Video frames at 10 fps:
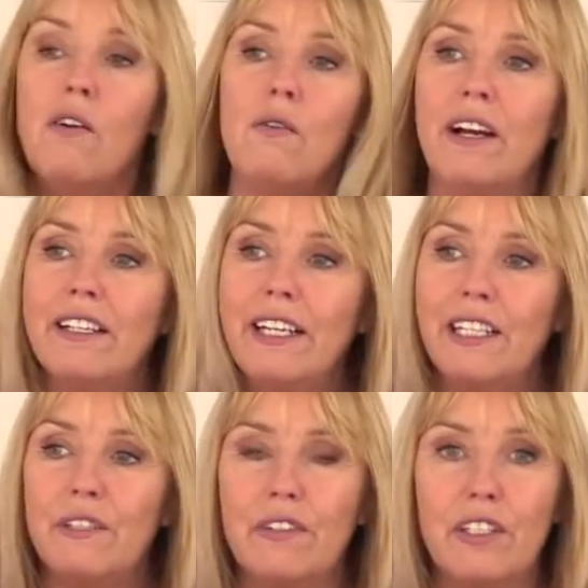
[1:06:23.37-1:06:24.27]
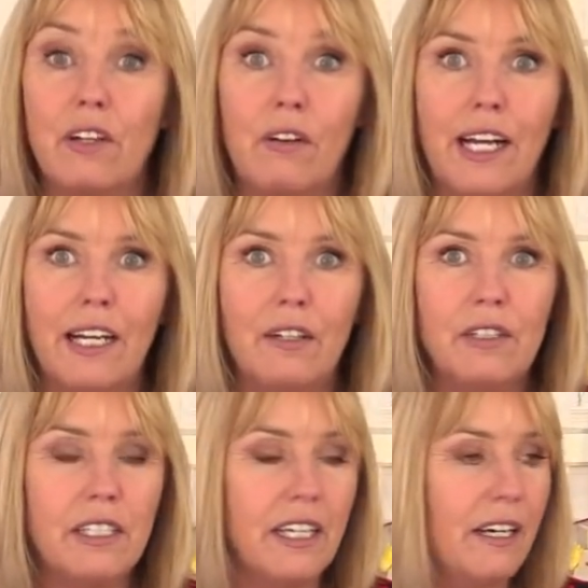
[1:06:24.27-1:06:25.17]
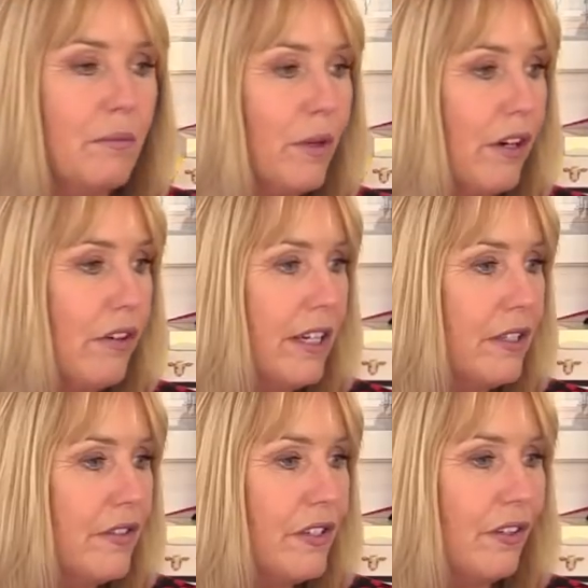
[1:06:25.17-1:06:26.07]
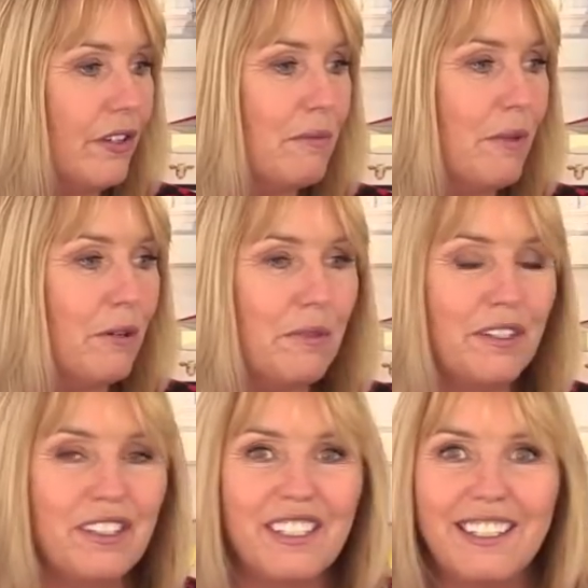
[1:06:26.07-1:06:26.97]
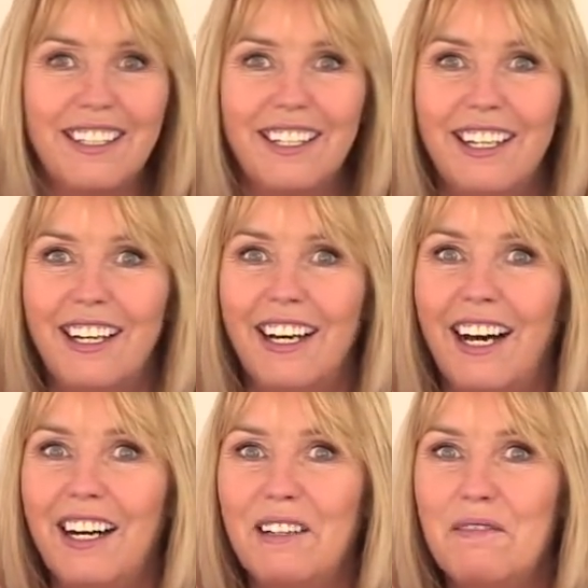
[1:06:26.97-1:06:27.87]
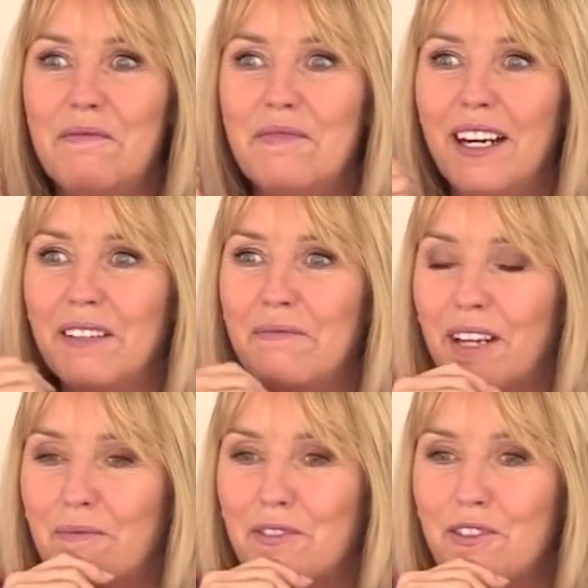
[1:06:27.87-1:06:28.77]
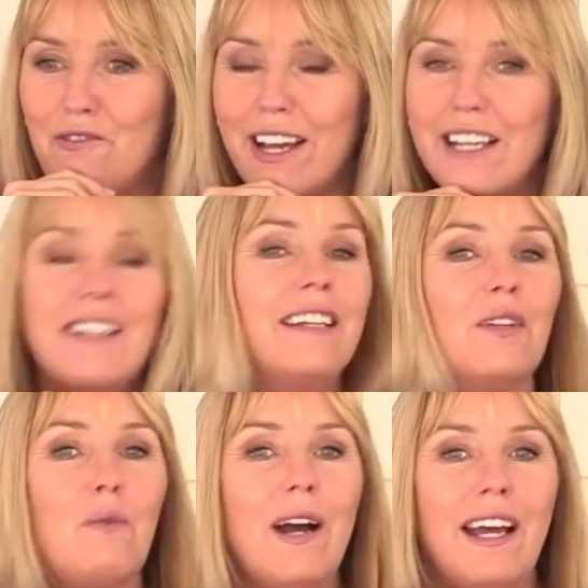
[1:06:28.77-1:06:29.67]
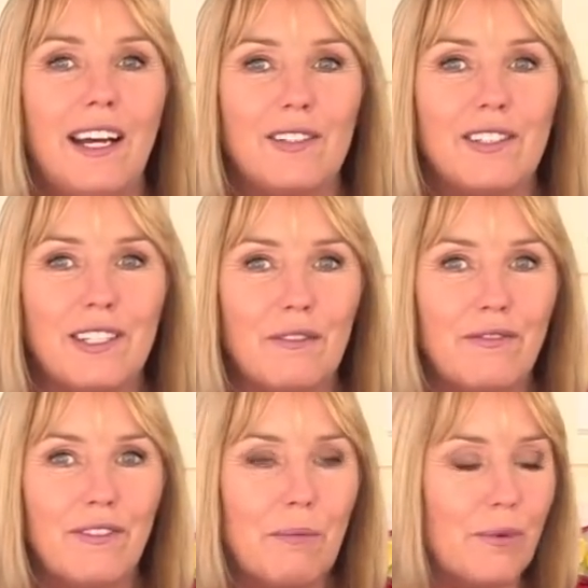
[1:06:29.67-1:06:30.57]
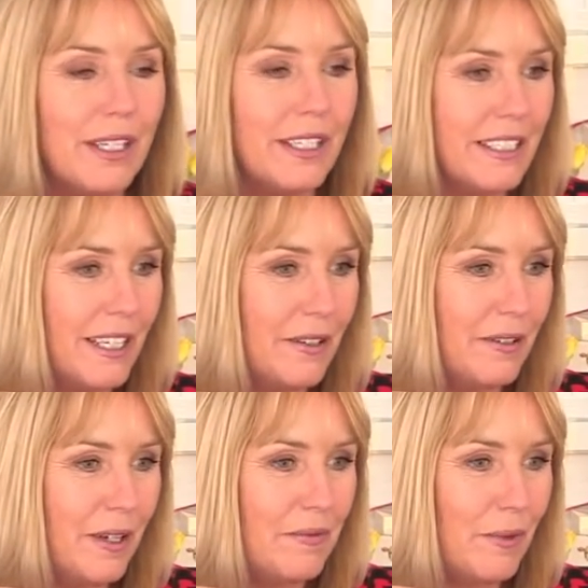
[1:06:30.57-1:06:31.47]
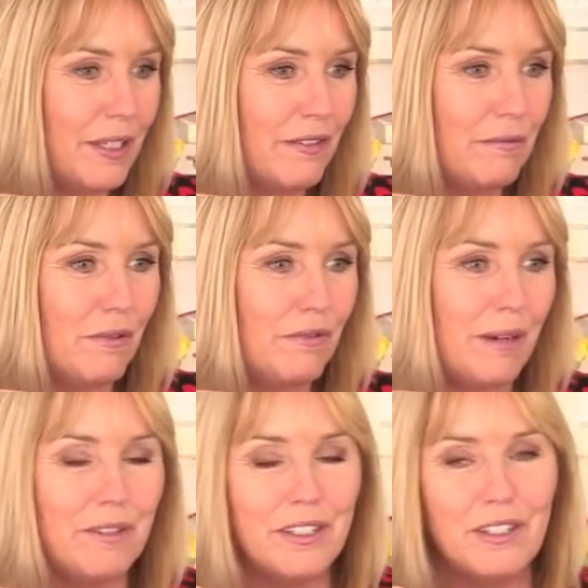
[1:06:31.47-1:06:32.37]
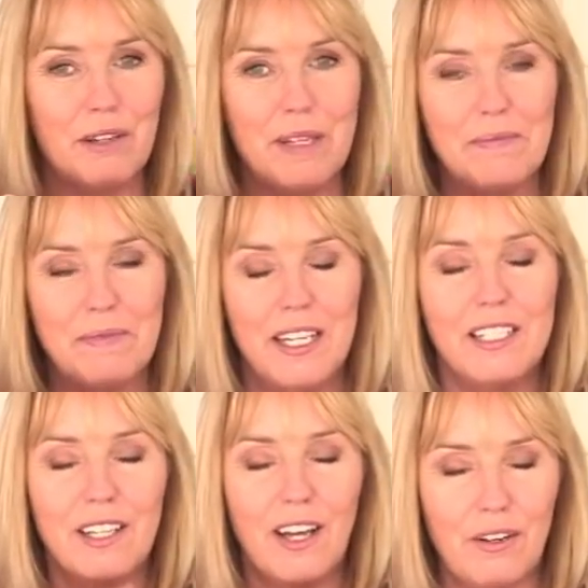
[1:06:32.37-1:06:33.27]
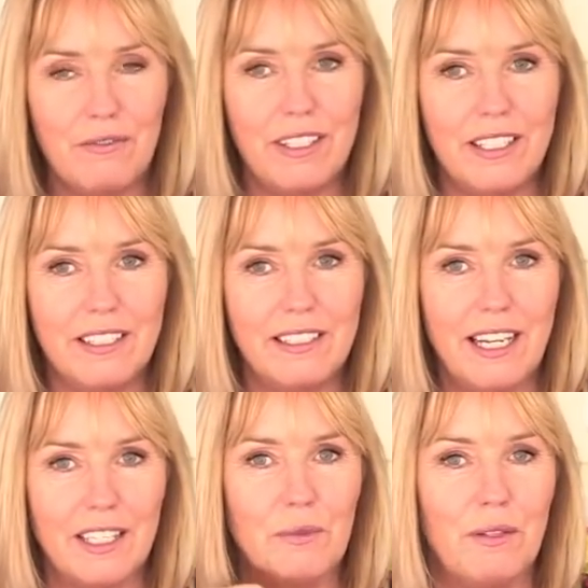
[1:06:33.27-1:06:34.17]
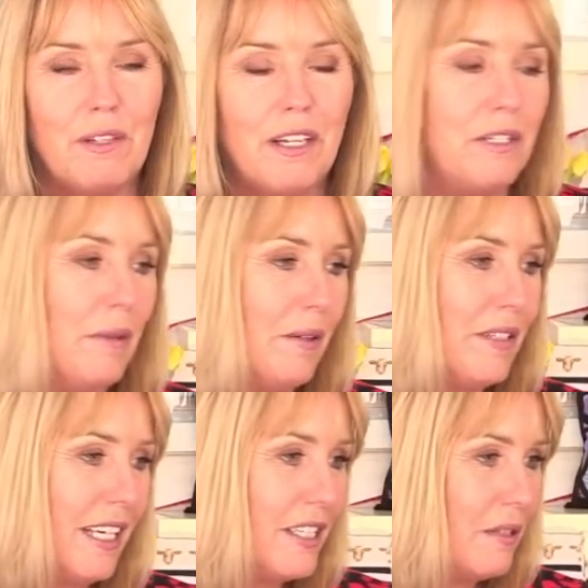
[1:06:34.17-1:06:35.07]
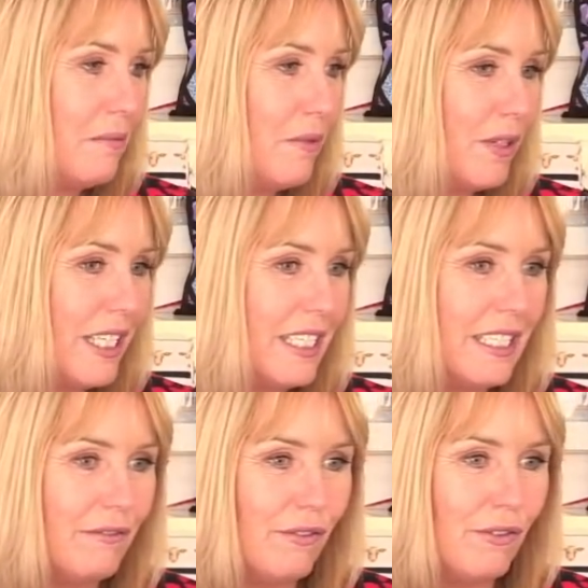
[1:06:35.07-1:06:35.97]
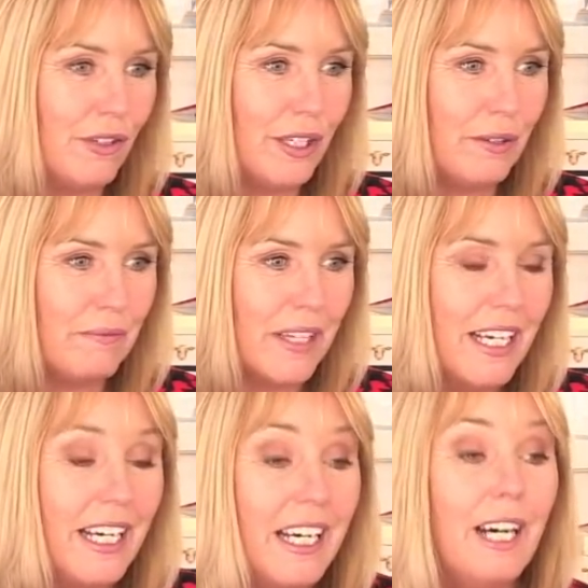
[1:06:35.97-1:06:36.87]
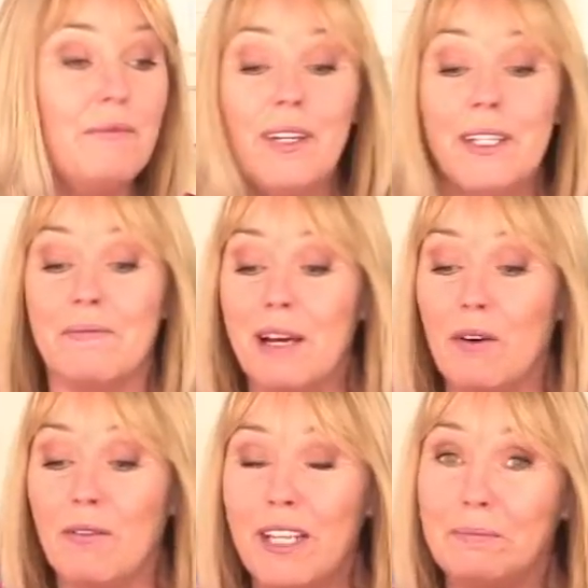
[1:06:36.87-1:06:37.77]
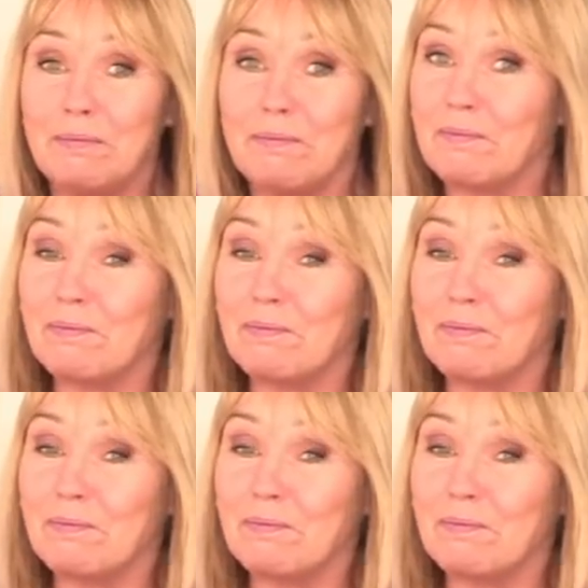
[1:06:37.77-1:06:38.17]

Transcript: Oh, and kits for the dollhouse. We are out of stock at the moment. I'm draining the warehouses of fabric, so I'm waiting for more fabric to come in. So hopefully next week we're going to be able to get some more kits in for you. Right, I'm off then.